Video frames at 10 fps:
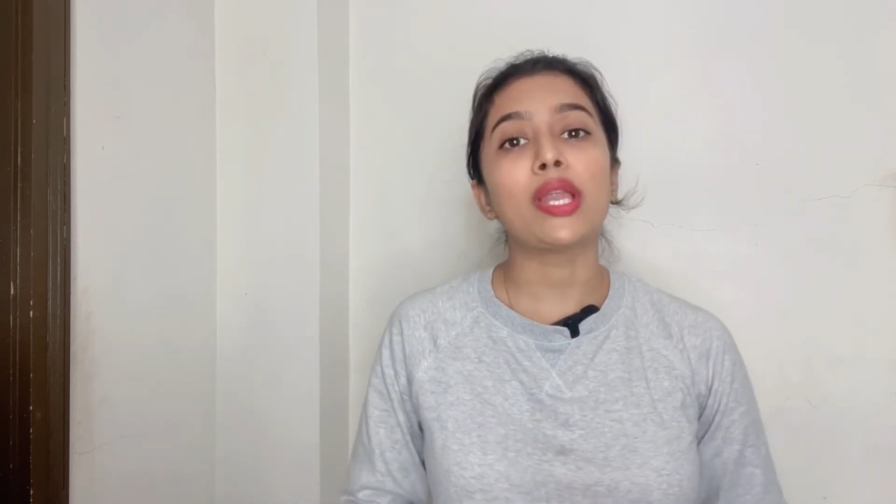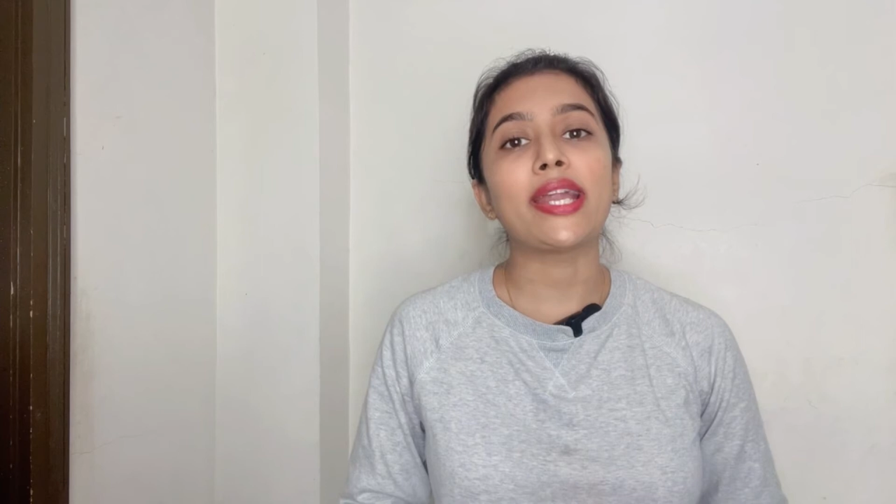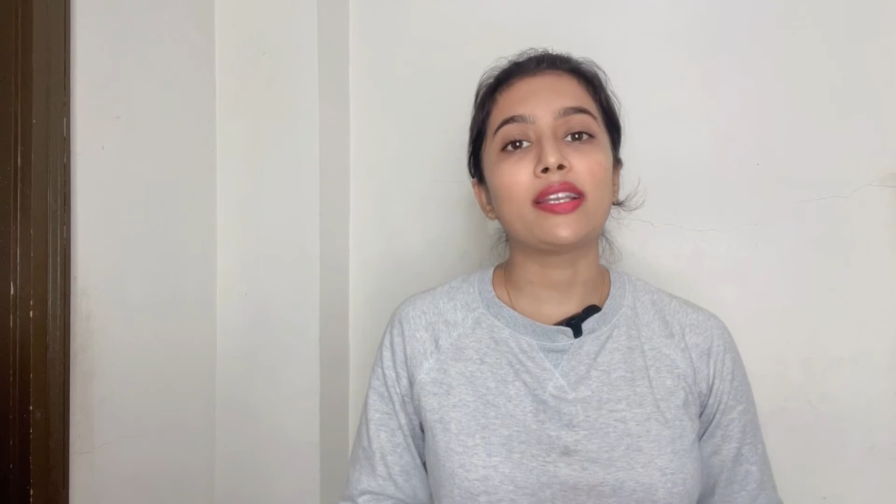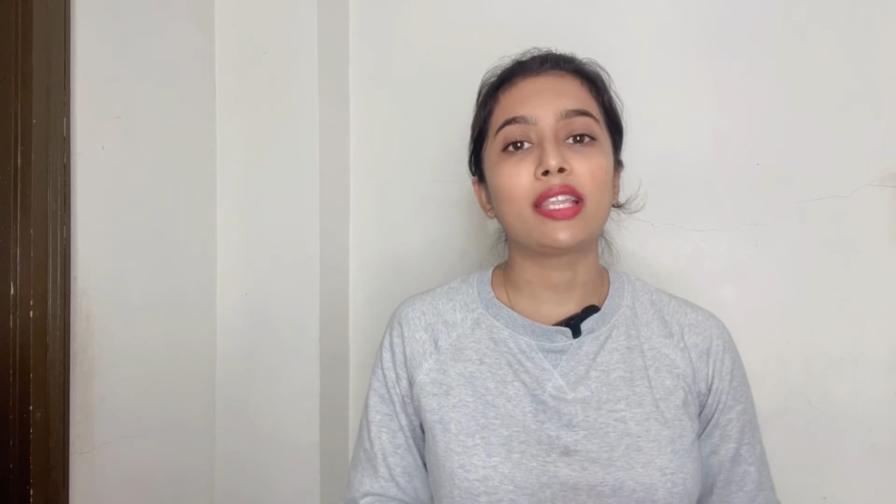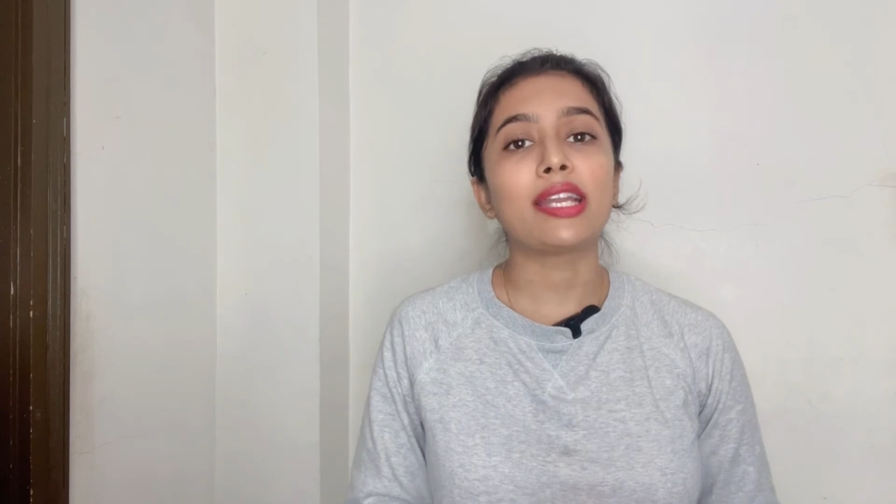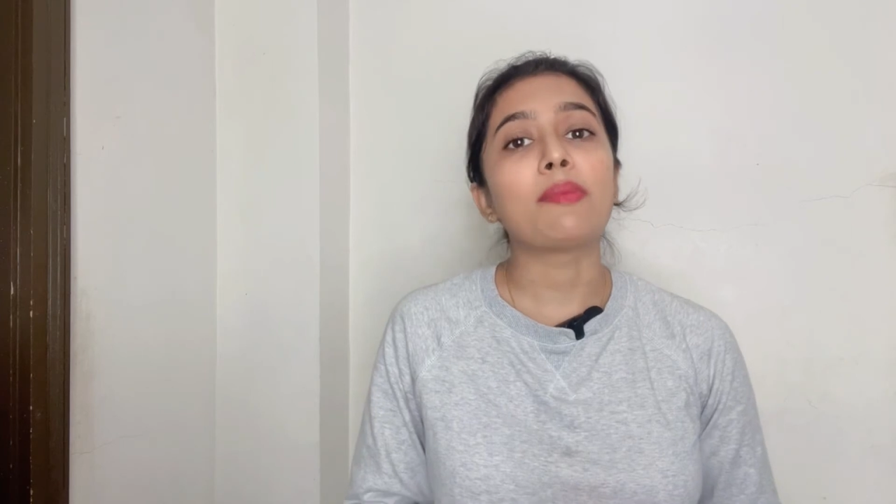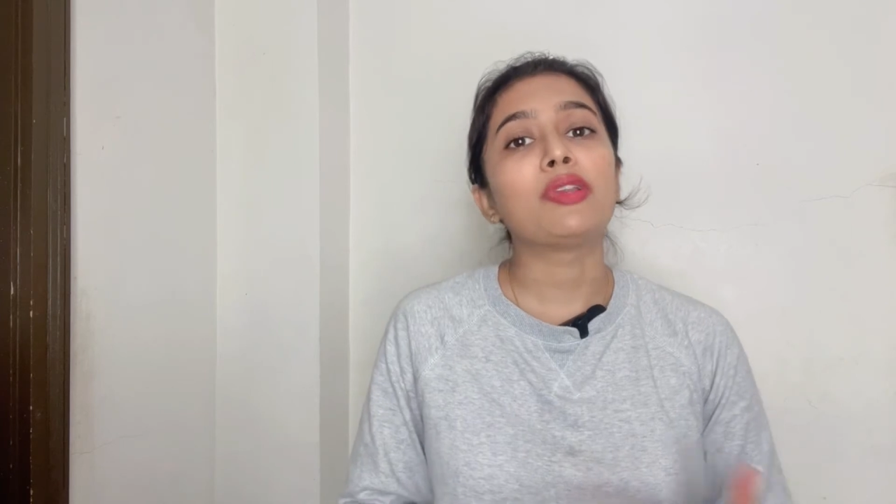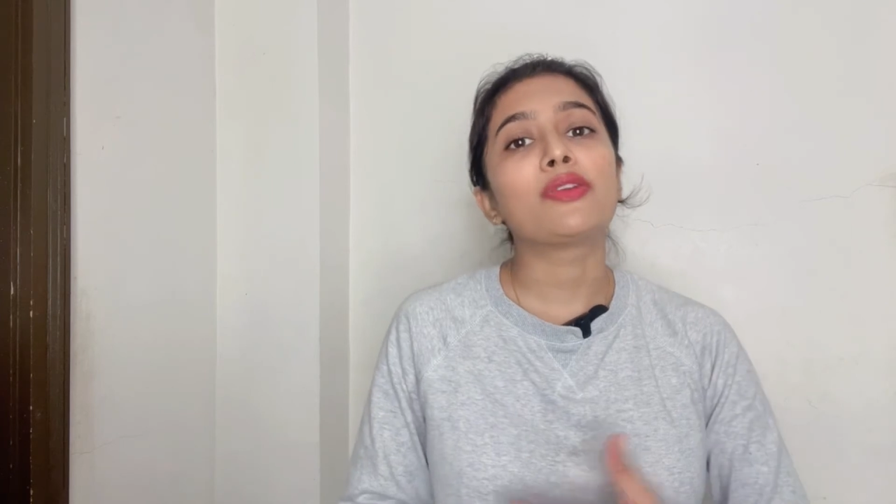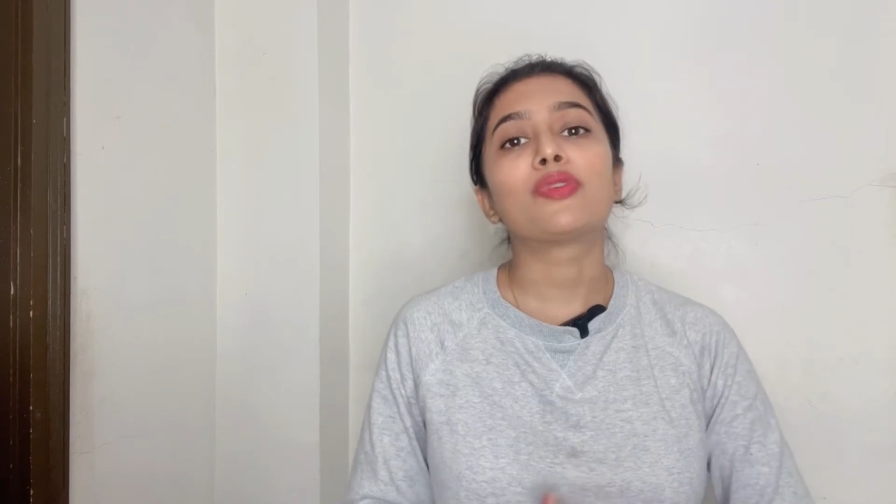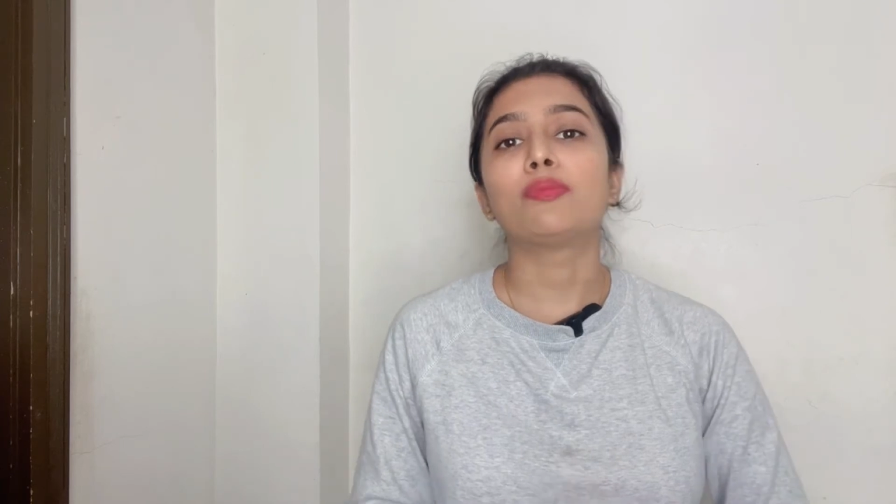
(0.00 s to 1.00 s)
light that
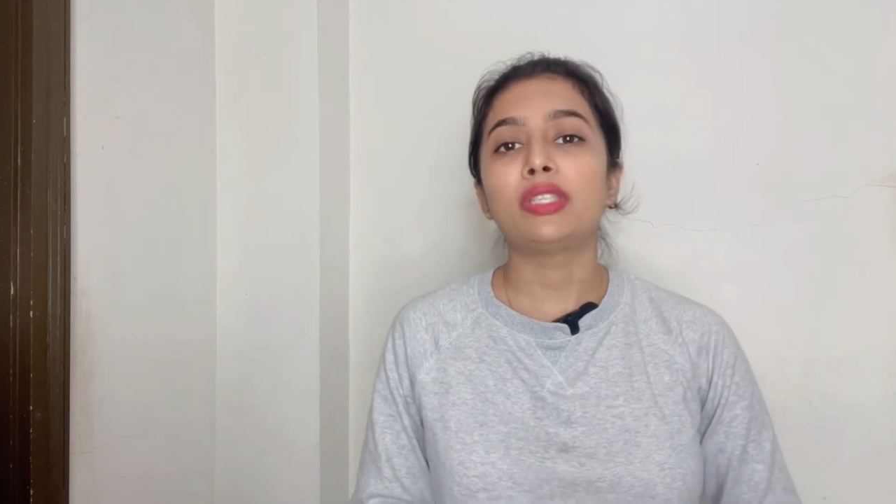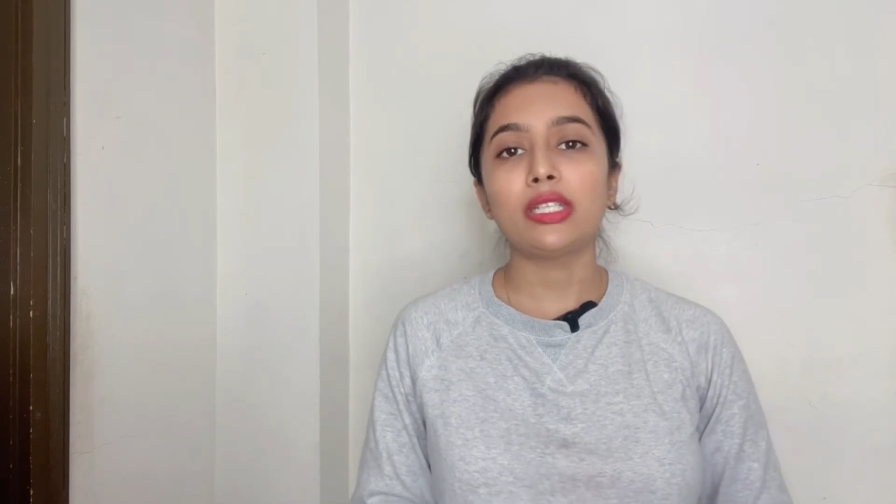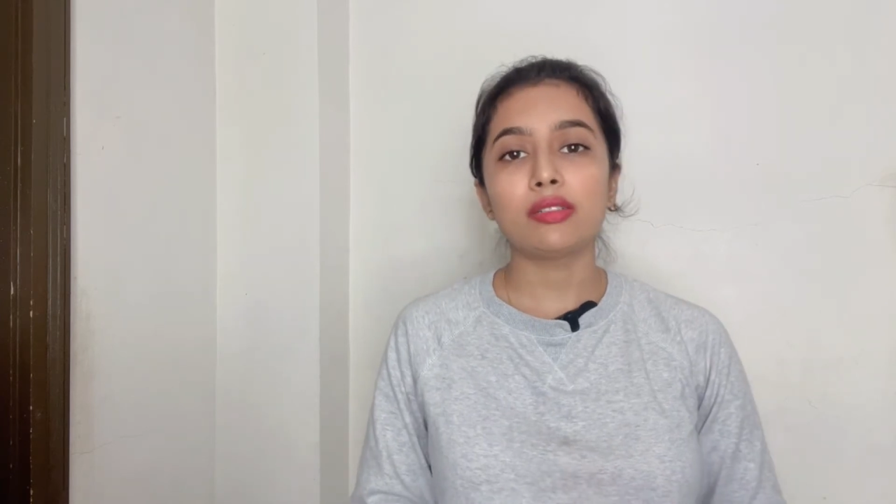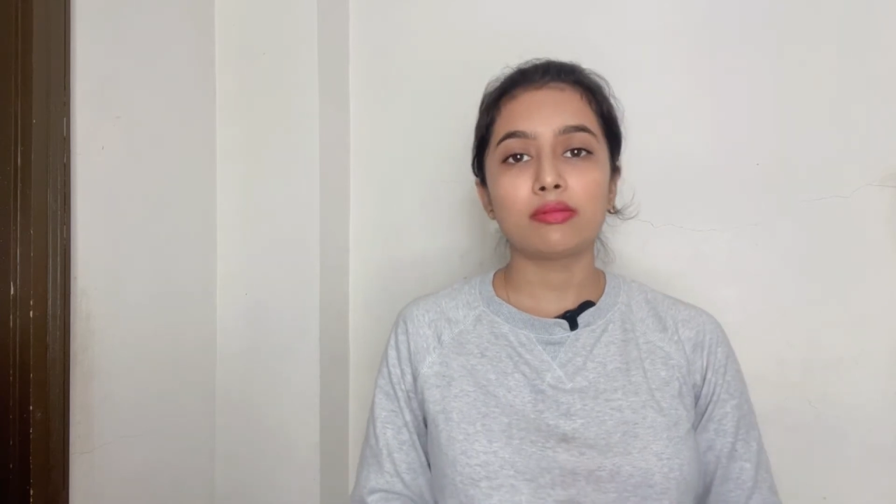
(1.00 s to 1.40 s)
emitted from the